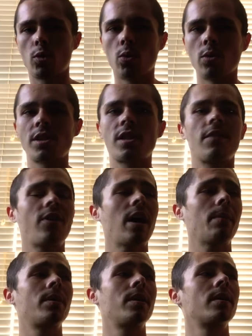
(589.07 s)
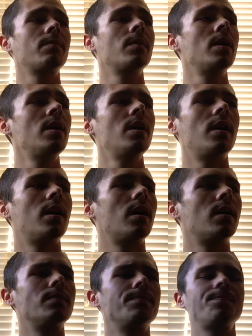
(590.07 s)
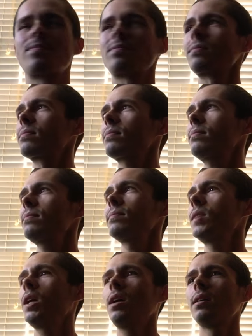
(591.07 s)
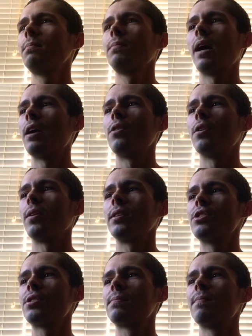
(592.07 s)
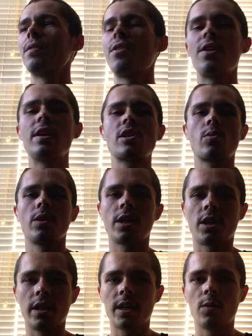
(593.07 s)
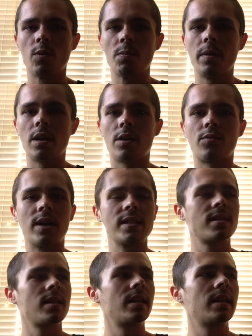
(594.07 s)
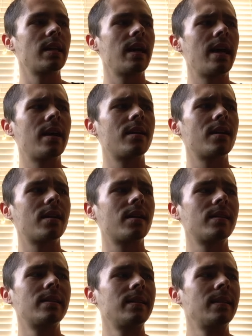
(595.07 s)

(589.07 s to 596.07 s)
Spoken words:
cool stuff happening. I don't know. Things are really clicking with me on wrestling, and I